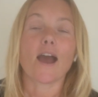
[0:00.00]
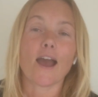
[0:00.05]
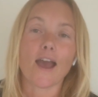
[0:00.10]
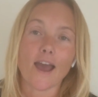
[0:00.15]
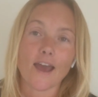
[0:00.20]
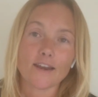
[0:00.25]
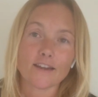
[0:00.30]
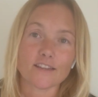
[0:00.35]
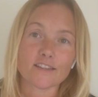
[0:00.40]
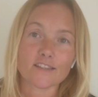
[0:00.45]

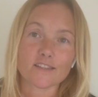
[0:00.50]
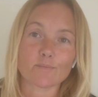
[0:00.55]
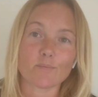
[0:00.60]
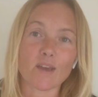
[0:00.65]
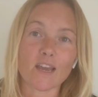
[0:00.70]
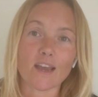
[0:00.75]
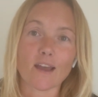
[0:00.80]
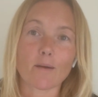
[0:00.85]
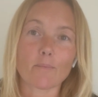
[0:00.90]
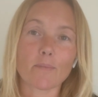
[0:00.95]
Any
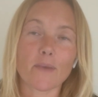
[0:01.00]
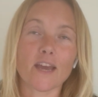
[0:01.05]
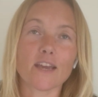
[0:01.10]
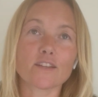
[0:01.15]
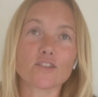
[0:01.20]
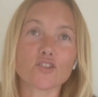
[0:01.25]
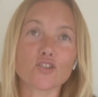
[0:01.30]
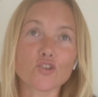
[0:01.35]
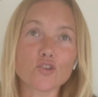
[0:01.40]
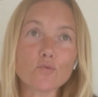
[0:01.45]
smear
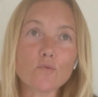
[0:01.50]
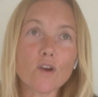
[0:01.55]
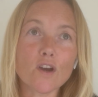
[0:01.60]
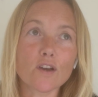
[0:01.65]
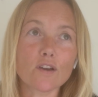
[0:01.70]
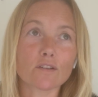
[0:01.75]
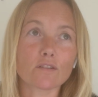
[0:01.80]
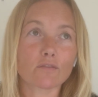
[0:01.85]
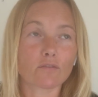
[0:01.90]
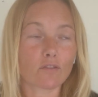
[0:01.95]
campaigns you
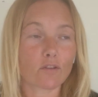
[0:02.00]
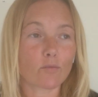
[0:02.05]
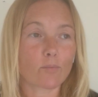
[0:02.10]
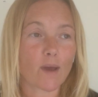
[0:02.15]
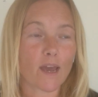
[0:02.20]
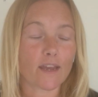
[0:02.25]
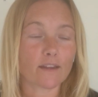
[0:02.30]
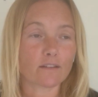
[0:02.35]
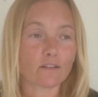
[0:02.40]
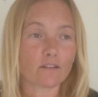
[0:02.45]
heard
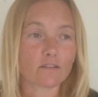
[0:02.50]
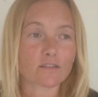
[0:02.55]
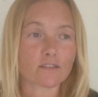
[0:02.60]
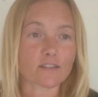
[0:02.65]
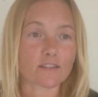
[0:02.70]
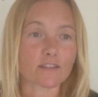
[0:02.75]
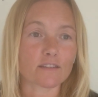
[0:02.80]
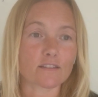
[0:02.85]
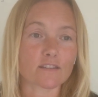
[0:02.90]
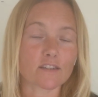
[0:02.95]
from a
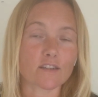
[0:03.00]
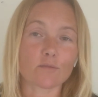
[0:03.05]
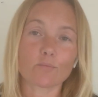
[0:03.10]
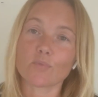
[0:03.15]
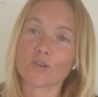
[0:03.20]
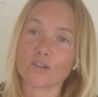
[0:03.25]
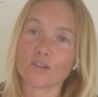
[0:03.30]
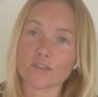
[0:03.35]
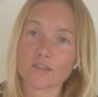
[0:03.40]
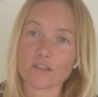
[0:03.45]
narcissistic
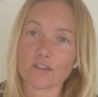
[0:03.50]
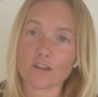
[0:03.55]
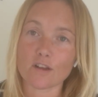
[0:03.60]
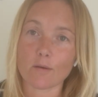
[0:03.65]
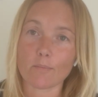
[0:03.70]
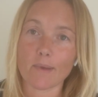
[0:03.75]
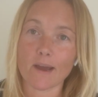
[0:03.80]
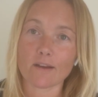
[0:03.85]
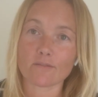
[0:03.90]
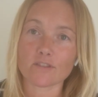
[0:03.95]
person
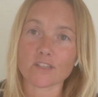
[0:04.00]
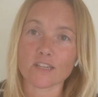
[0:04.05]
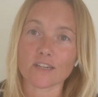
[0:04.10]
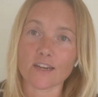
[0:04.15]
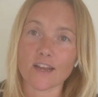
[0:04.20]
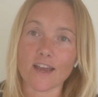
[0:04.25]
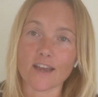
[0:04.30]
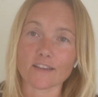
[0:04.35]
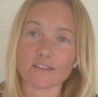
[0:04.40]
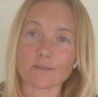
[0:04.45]
about
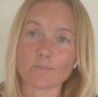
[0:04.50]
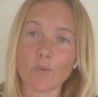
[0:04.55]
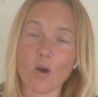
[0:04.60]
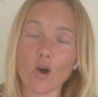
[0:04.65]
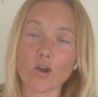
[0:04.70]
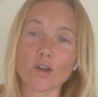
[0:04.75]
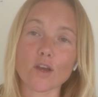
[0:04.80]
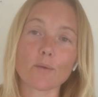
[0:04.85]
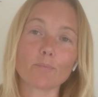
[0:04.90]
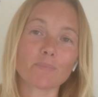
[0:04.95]
an
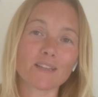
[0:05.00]
ex-partner,